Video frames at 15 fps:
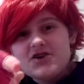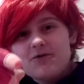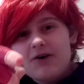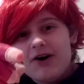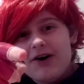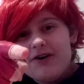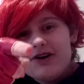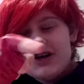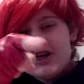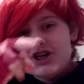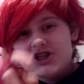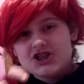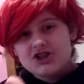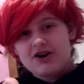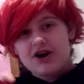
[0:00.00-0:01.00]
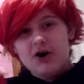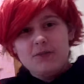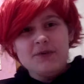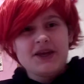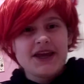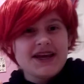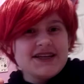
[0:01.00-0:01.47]
you all, so I hope
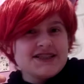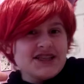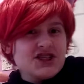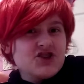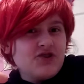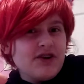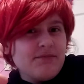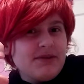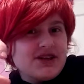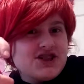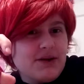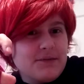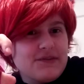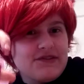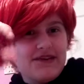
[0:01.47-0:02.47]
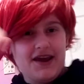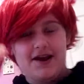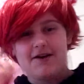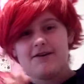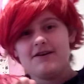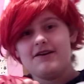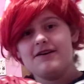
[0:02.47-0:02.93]
you guys enjoyed my jump
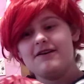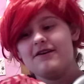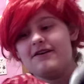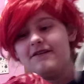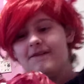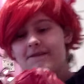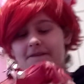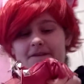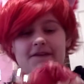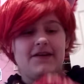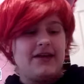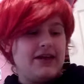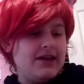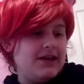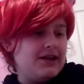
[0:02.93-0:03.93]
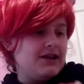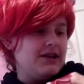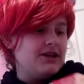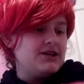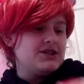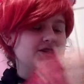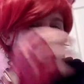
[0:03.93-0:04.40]
scare.
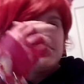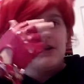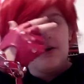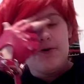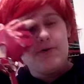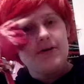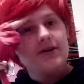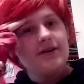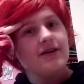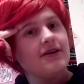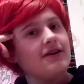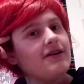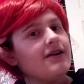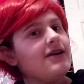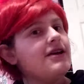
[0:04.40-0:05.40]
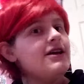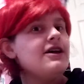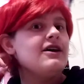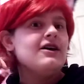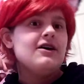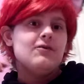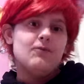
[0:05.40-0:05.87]
So,
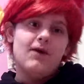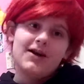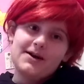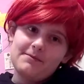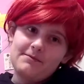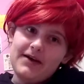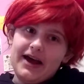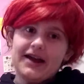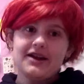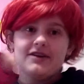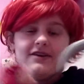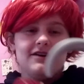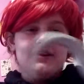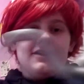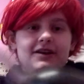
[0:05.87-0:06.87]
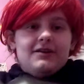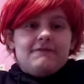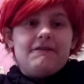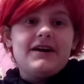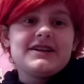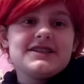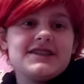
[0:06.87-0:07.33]
welcome back.
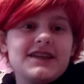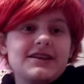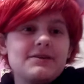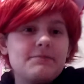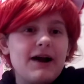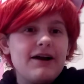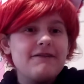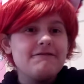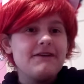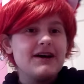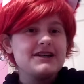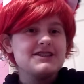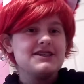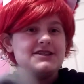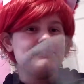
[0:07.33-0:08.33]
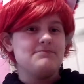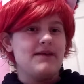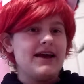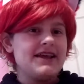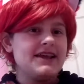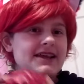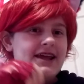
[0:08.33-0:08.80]
Foxy the Pirate Fox is
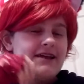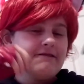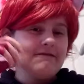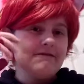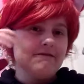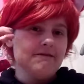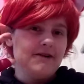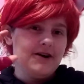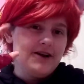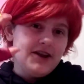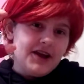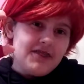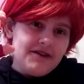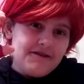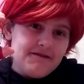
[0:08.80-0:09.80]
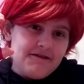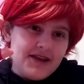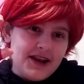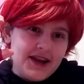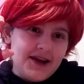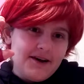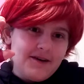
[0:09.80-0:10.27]
back again for another
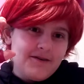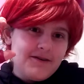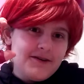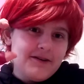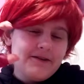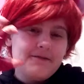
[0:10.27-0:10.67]
video.